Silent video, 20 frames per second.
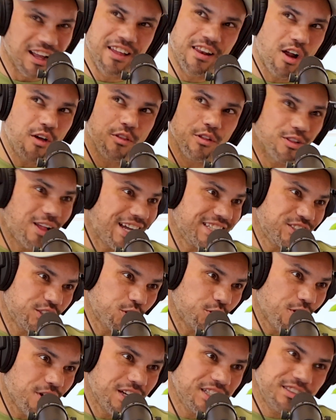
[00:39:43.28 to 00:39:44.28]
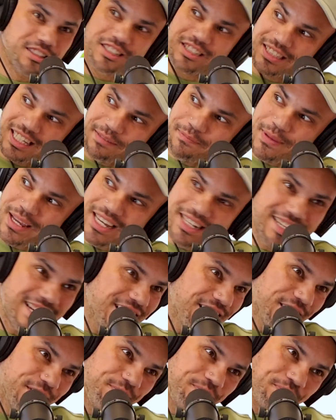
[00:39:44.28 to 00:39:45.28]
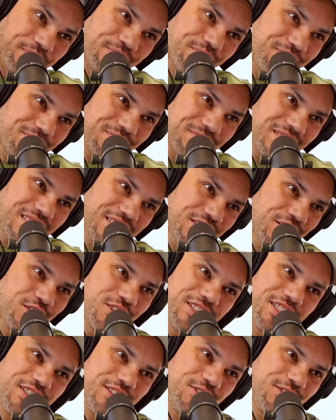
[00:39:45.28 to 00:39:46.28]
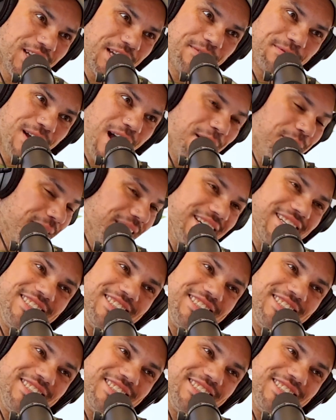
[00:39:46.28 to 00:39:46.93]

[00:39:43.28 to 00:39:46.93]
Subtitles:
And all the lights are on. It's like being in here trying to do stand-up comedy.